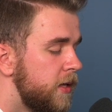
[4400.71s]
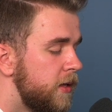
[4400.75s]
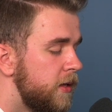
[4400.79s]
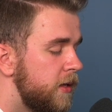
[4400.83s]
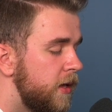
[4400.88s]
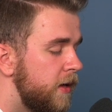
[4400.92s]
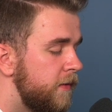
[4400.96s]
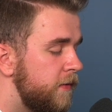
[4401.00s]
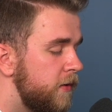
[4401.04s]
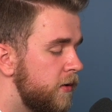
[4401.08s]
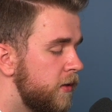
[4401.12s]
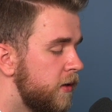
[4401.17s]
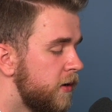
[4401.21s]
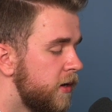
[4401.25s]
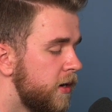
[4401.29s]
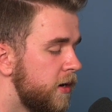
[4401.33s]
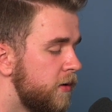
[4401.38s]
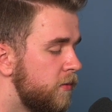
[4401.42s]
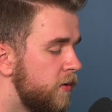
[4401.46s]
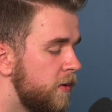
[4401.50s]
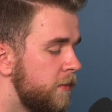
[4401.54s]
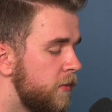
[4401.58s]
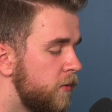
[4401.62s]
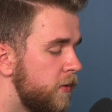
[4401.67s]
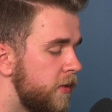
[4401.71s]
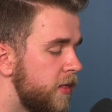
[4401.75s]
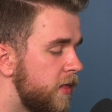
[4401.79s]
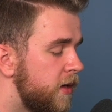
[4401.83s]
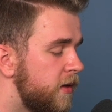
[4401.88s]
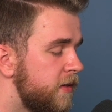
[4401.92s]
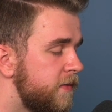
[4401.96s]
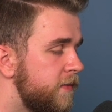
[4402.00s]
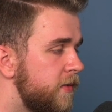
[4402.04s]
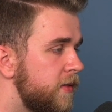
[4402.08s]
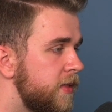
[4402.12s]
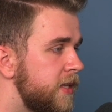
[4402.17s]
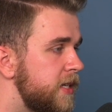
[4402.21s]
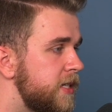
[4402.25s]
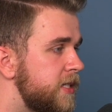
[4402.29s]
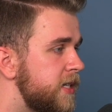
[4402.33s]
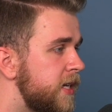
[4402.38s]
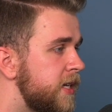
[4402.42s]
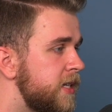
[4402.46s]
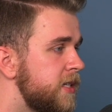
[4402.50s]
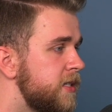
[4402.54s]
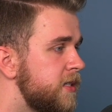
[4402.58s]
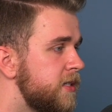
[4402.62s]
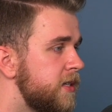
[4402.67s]
if you look at a woman with lustful
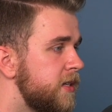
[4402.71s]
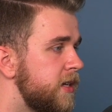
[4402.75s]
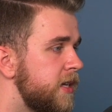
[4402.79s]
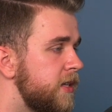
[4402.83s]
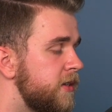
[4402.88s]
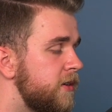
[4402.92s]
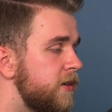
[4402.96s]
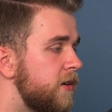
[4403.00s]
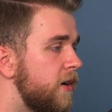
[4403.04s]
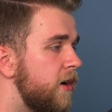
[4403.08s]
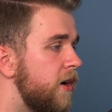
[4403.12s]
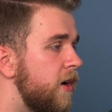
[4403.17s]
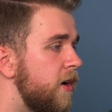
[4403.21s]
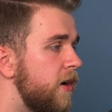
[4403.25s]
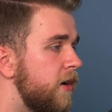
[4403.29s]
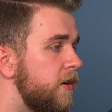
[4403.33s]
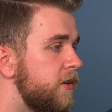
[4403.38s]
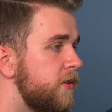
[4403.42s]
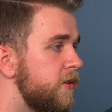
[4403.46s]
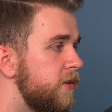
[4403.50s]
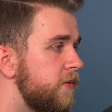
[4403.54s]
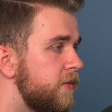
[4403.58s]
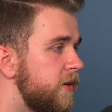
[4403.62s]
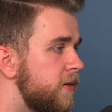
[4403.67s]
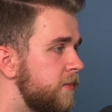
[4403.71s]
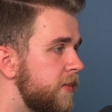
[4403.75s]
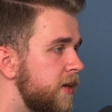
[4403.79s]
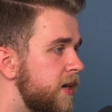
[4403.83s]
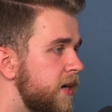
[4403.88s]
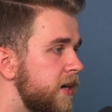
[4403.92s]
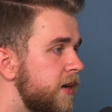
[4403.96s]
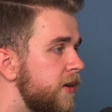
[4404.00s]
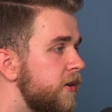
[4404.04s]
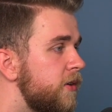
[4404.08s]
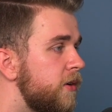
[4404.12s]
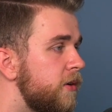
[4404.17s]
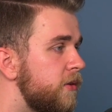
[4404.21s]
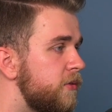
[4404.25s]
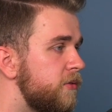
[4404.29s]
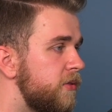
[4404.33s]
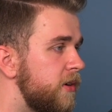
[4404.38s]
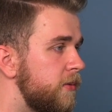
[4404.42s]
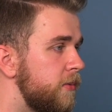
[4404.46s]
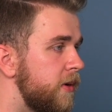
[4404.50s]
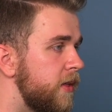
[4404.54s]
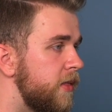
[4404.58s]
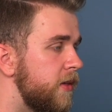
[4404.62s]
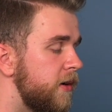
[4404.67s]
intent in your heart, you've committed
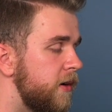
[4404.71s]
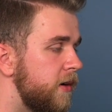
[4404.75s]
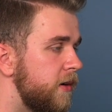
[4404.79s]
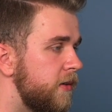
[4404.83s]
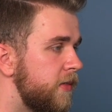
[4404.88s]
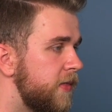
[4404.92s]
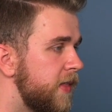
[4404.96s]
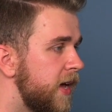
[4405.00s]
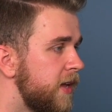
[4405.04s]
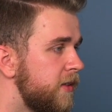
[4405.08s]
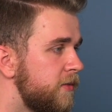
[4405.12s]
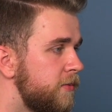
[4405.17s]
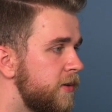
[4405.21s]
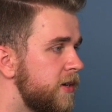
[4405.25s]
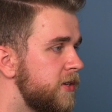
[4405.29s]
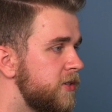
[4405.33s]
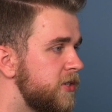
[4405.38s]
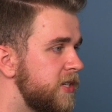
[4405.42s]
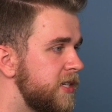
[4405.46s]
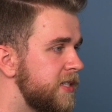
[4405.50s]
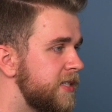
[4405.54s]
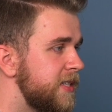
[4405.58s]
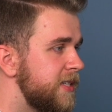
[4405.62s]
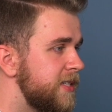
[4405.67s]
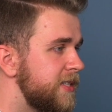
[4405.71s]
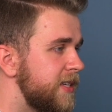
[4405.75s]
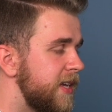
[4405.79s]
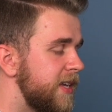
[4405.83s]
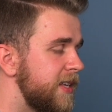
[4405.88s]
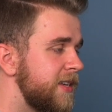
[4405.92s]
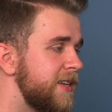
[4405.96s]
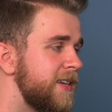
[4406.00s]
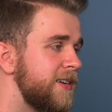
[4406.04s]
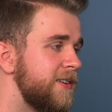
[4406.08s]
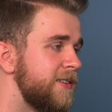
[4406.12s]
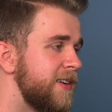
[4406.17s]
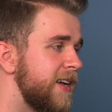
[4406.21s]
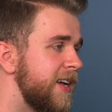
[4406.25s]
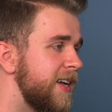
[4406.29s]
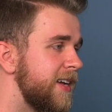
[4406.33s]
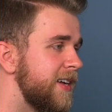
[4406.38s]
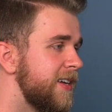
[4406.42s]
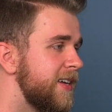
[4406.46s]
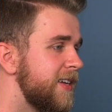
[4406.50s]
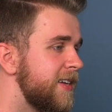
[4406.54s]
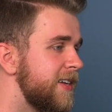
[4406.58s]
adultery with her. That's what Jesus said, okay?